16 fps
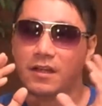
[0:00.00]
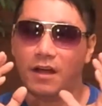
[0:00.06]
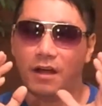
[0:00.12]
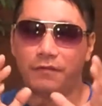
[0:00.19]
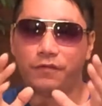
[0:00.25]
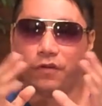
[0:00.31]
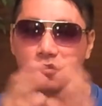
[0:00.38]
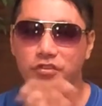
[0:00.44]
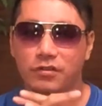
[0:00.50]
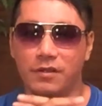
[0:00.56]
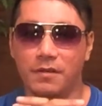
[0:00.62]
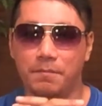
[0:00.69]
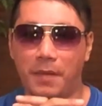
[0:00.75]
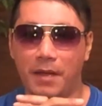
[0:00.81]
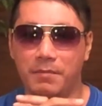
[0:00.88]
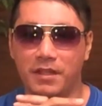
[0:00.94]
Unfortunately,
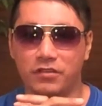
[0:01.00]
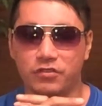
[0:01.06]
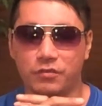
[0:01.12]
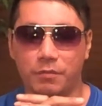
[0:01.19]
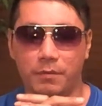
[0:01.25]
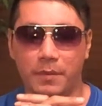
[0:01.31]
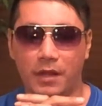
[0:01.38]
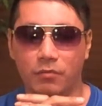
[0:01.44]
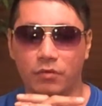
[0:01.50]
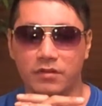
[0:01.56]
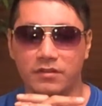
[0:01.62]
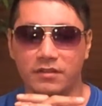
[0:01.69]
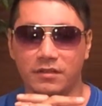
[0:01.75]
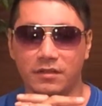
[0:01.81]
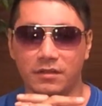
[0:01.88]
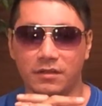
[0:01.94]
Batman and Superman
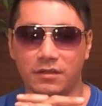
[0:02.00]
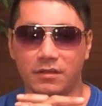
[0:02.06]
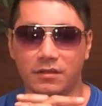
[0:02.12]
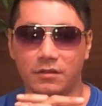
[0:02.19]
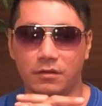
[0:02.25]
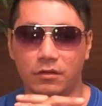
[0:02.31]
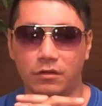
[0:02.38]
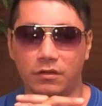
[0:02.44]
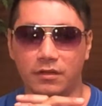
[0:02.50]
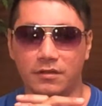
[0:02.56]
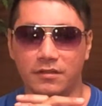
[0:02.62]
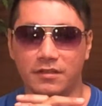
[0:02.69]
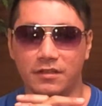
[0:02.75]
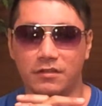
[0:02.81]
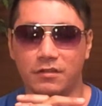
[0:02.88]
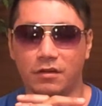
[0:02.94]
wasn't good
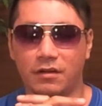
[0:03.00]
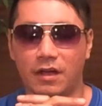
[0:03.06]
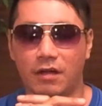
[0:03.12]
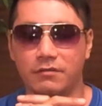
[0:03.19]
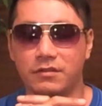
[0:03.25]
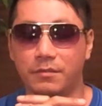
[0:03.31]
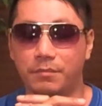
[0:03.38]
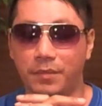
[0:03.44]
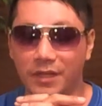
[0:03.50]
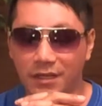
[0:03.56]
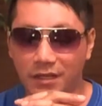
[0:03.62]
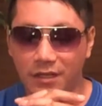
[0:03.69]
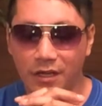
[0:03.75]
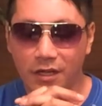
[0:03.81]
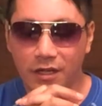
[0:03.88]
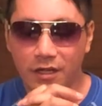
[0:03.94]
as it turned out to
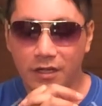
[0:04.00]
be.